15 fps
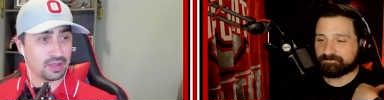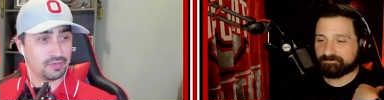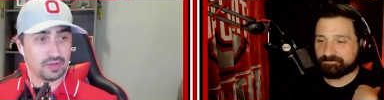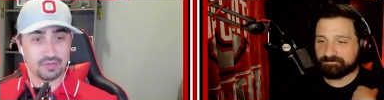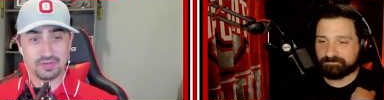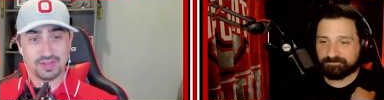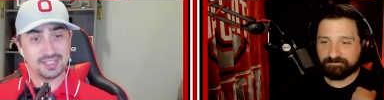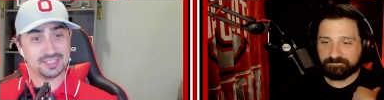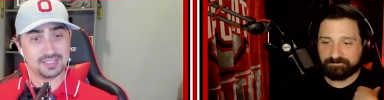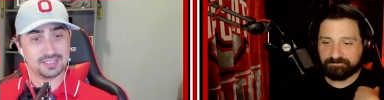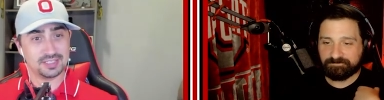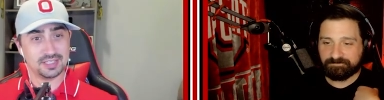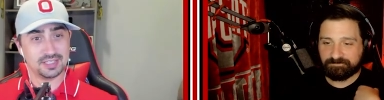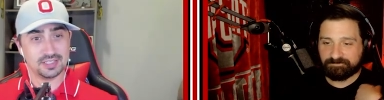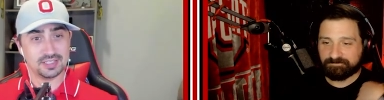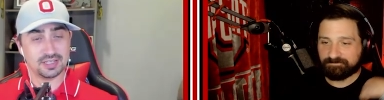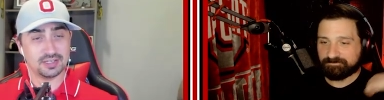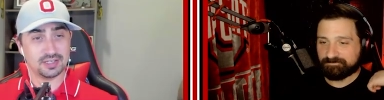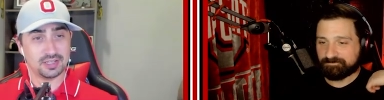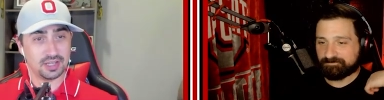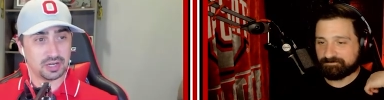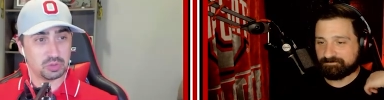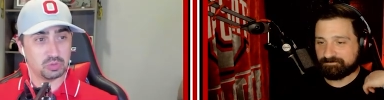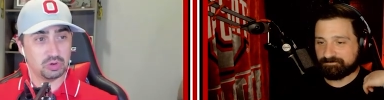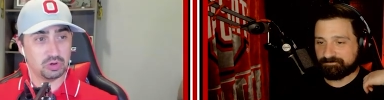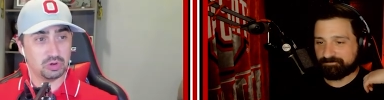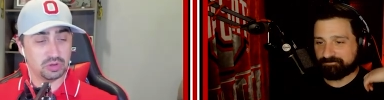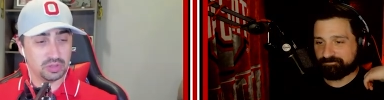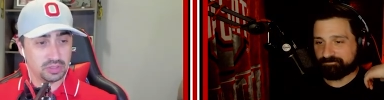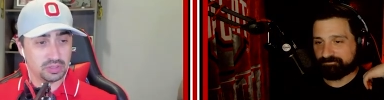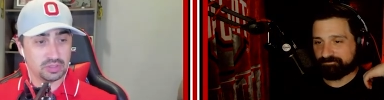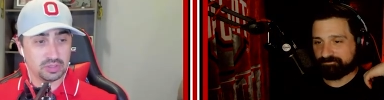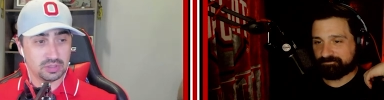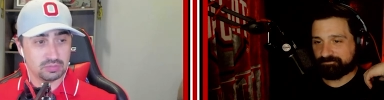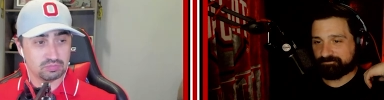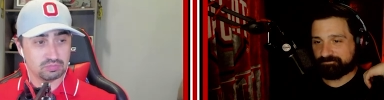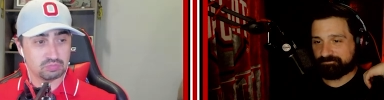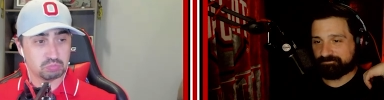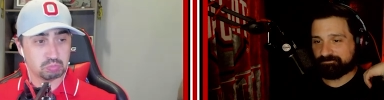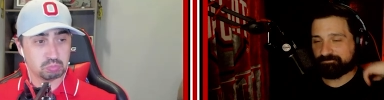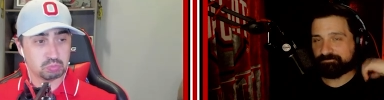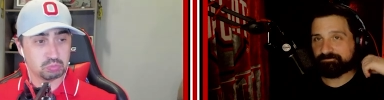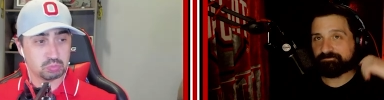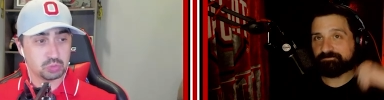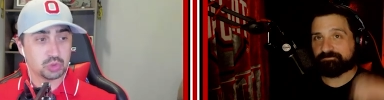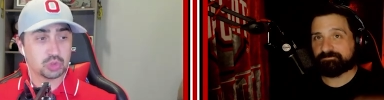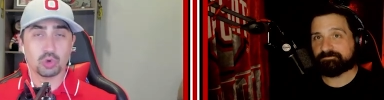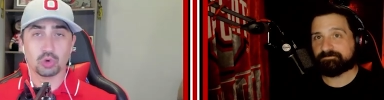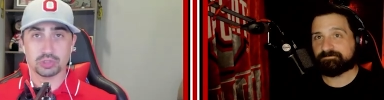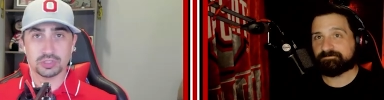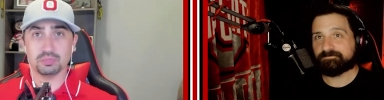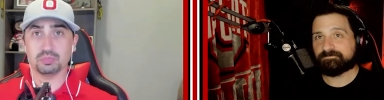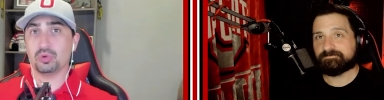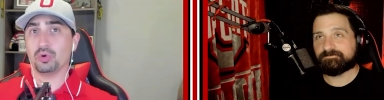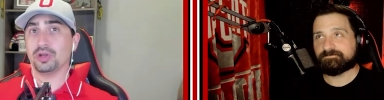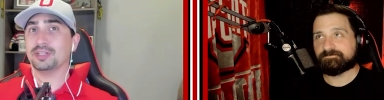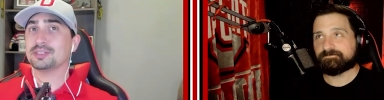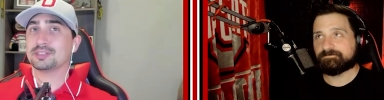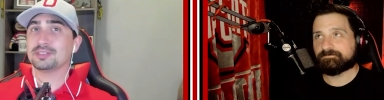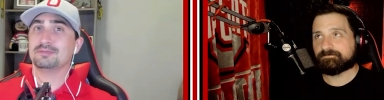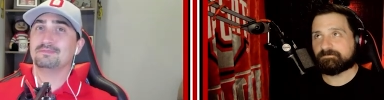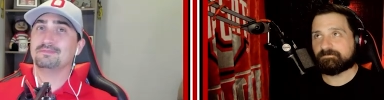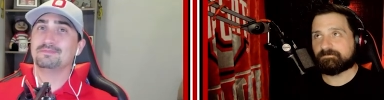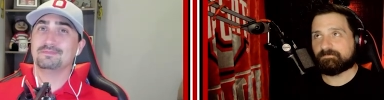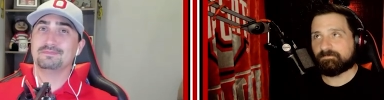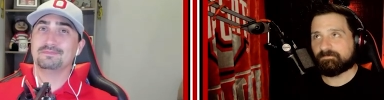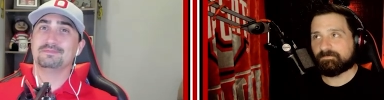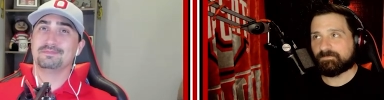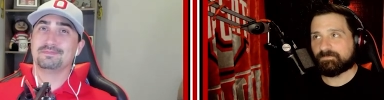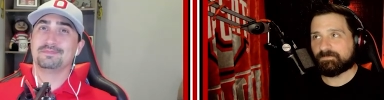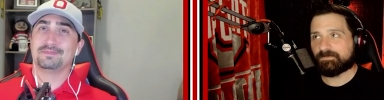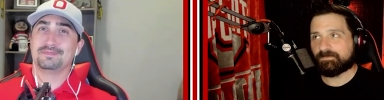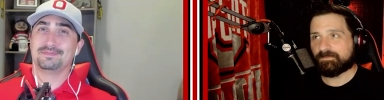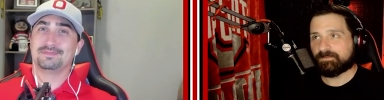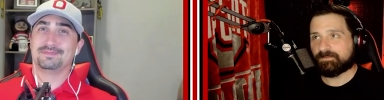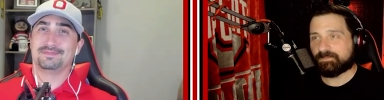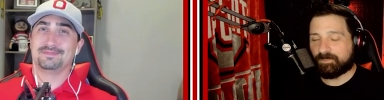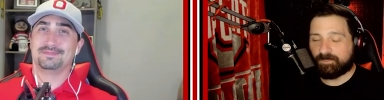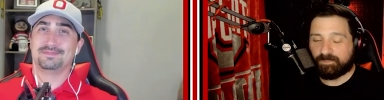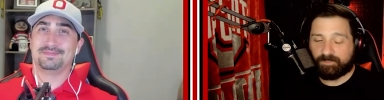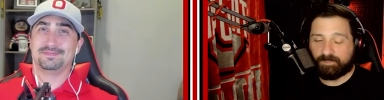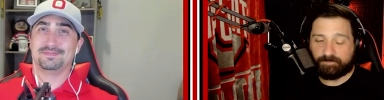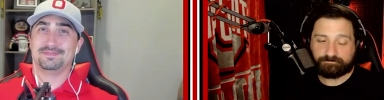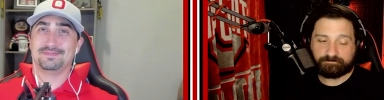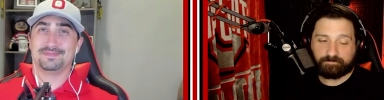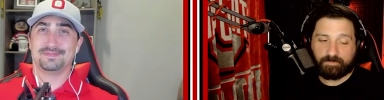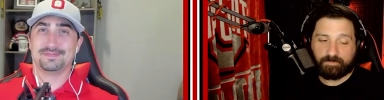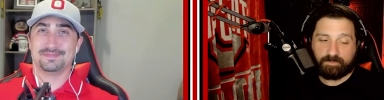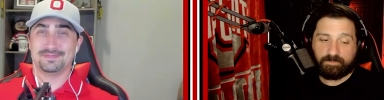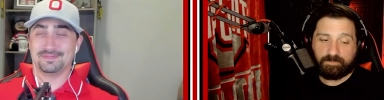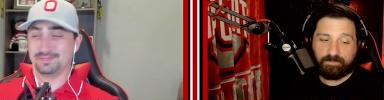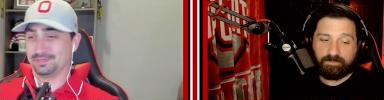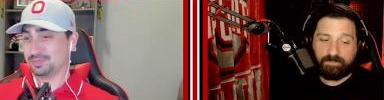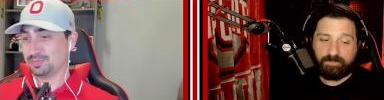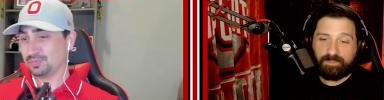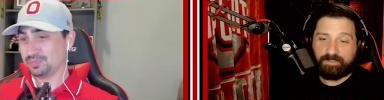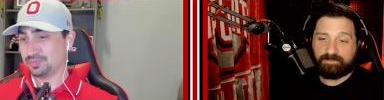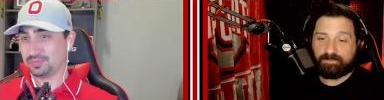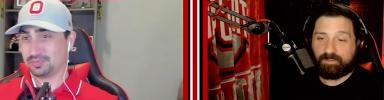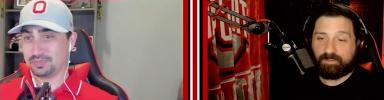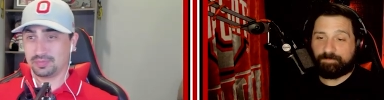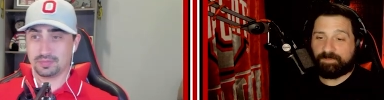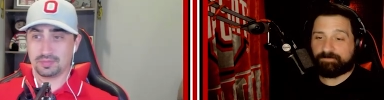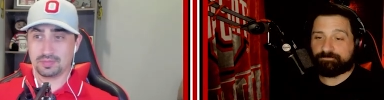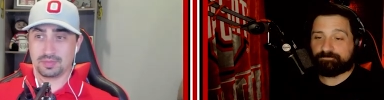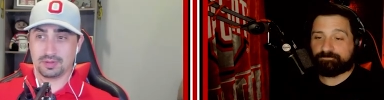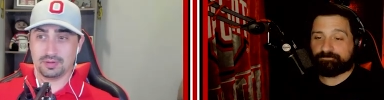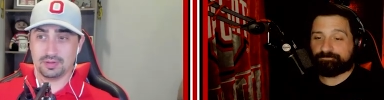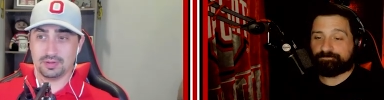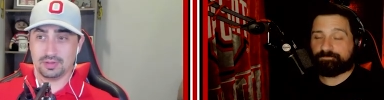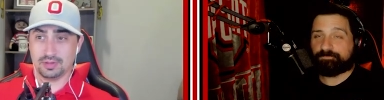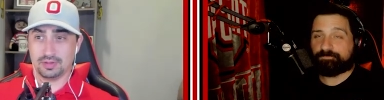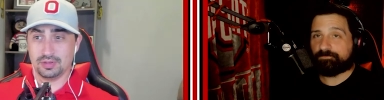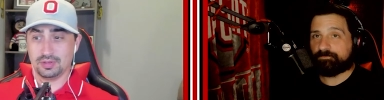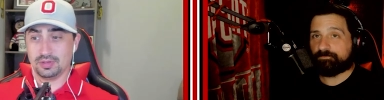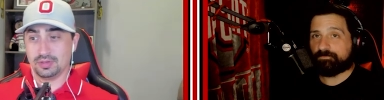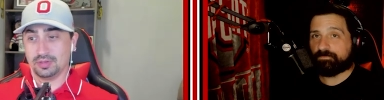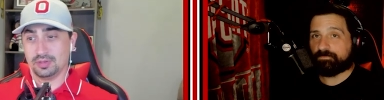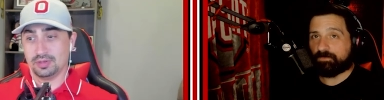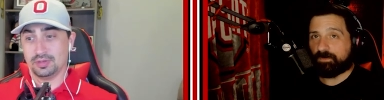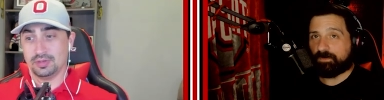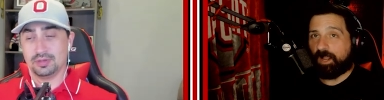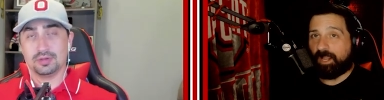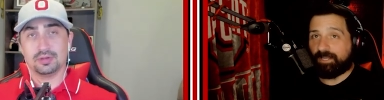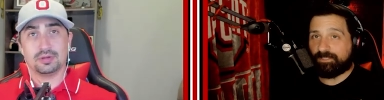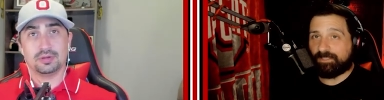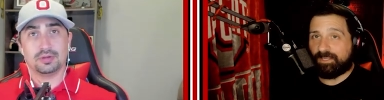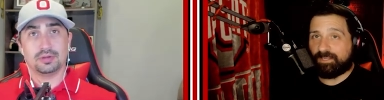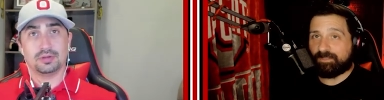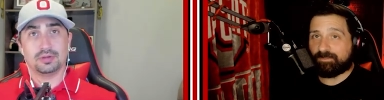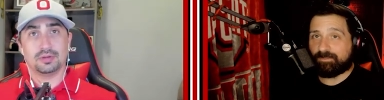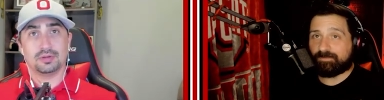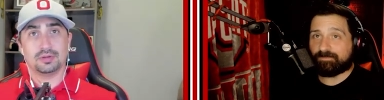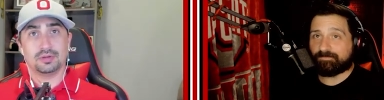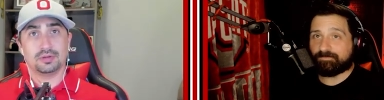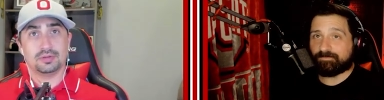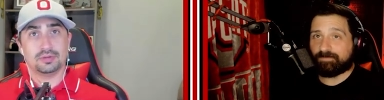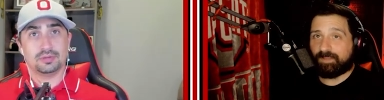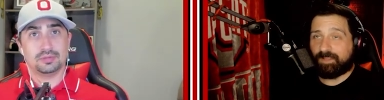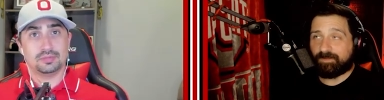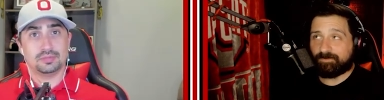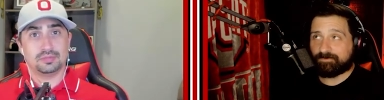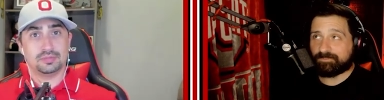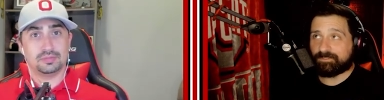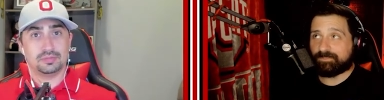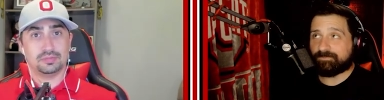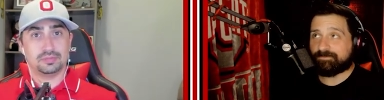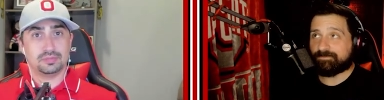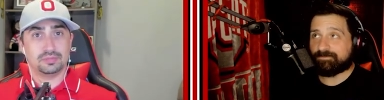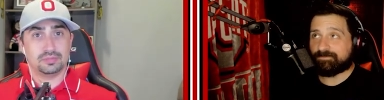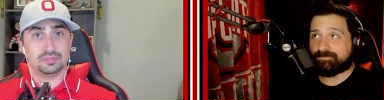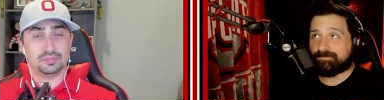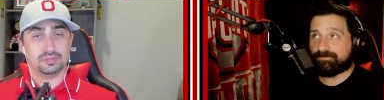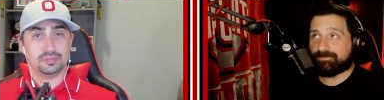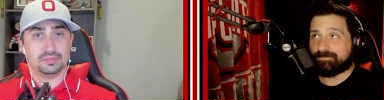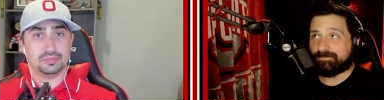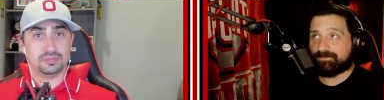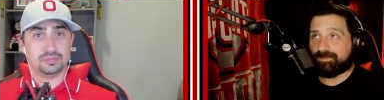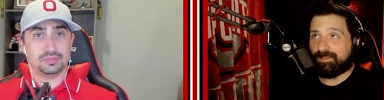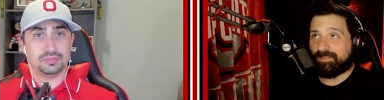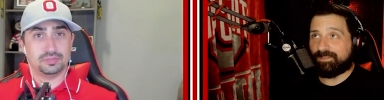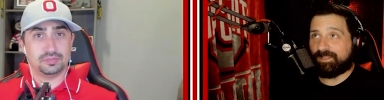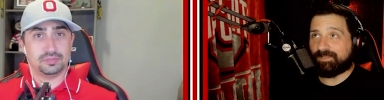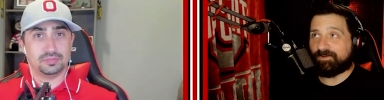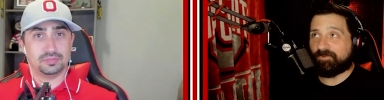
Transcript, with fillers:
Speaker 1: If if he succeeds, Indiana will score some points.
Speaker 2: There you go. Uh, I mean, I like Henderson. I, I